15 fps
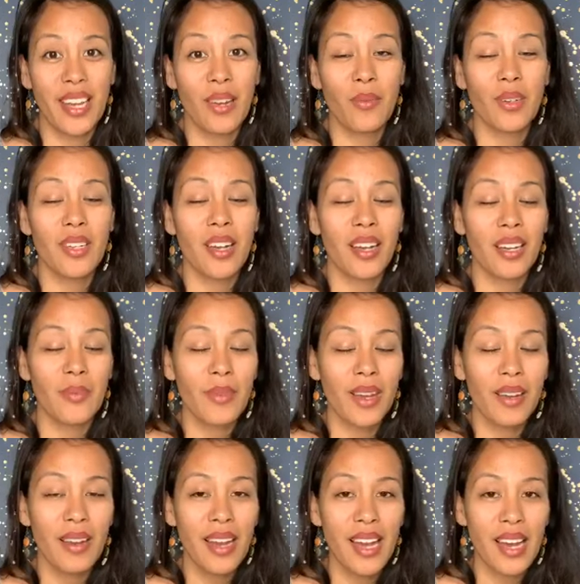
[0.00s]
We're talking
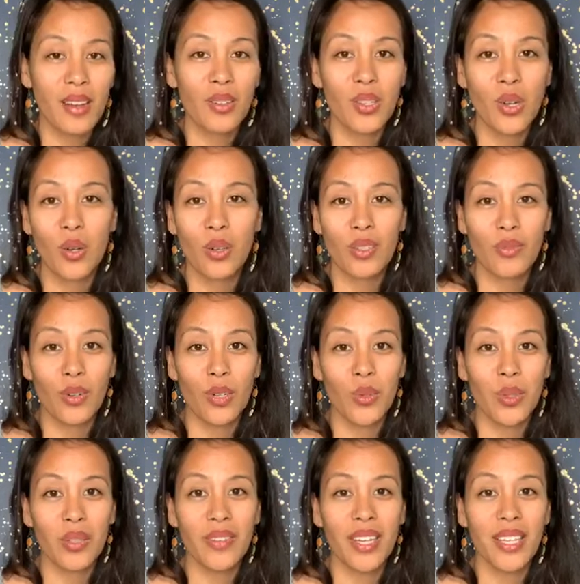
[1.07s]
about how to host virtual
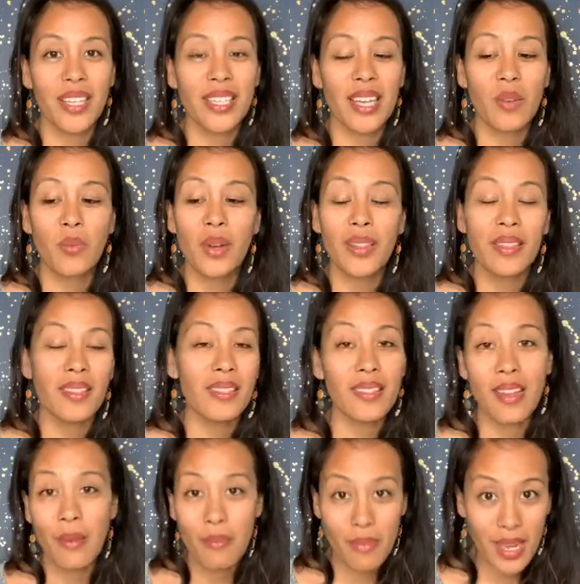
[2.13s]
events and what does
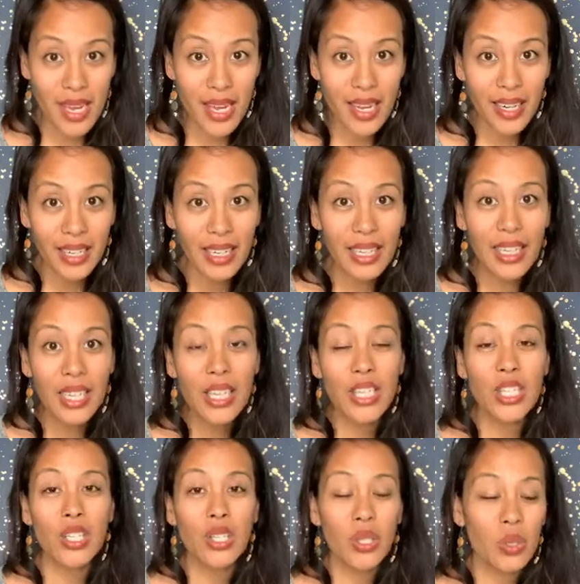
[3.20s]
that mean
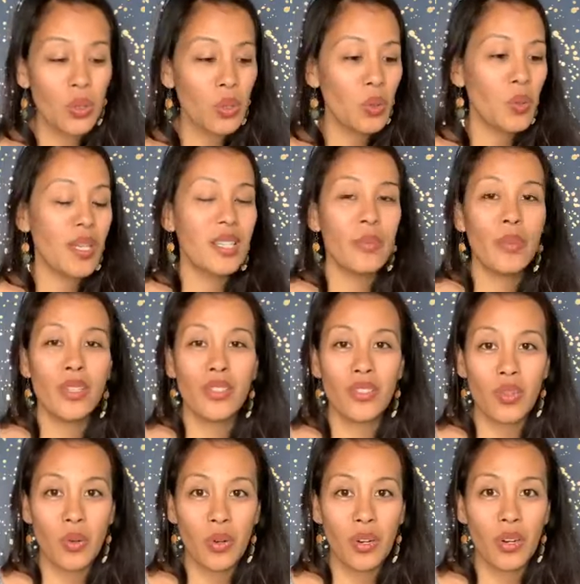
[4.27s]
to you as a business
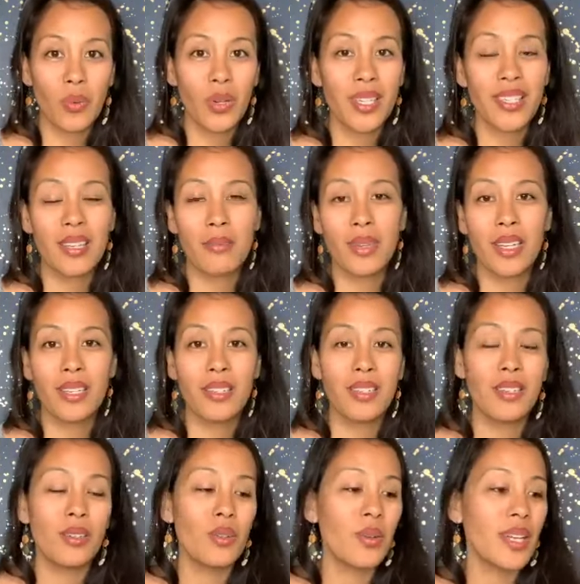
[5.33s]
owner? What does that mean to
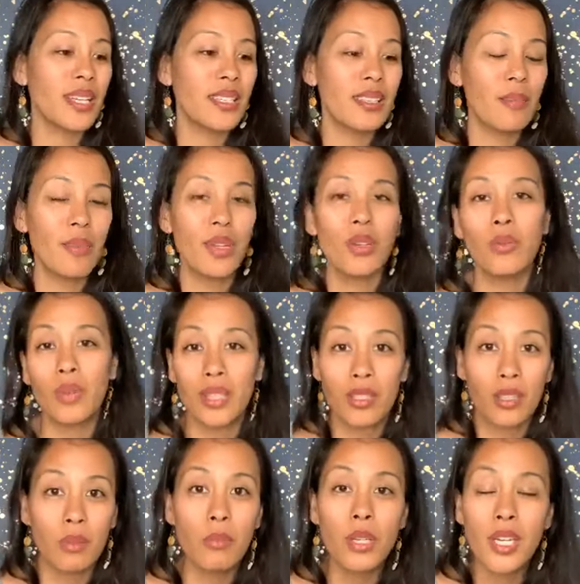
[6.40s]
you as somebody who runs a
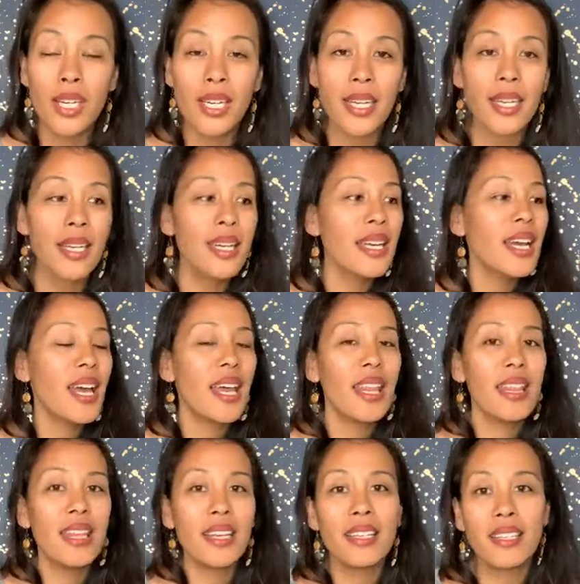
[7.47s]
community?
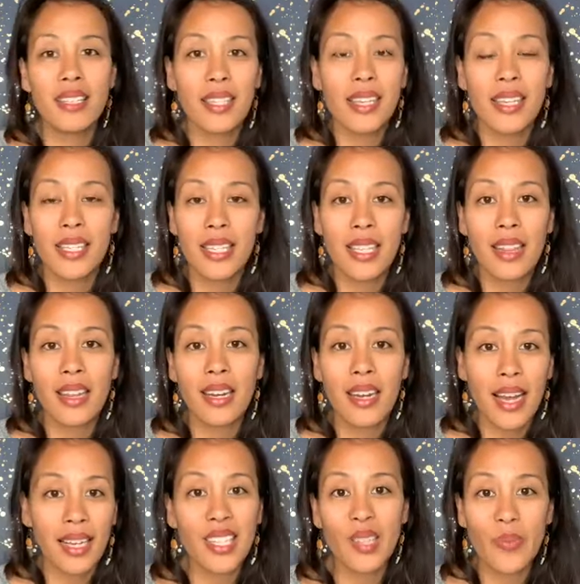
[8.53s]
This is the
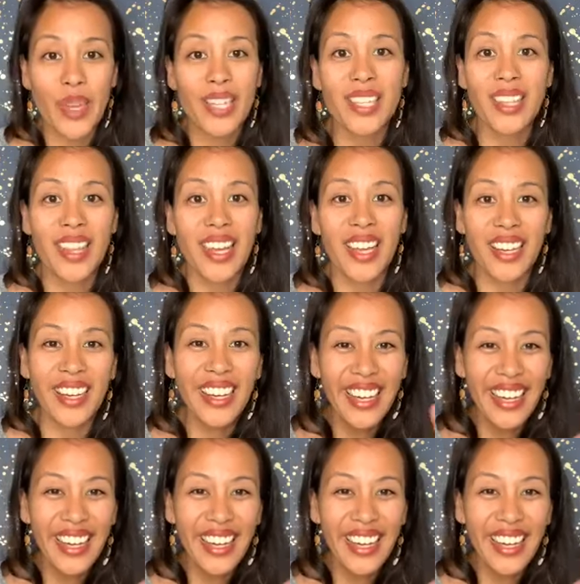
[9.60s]
next best thing.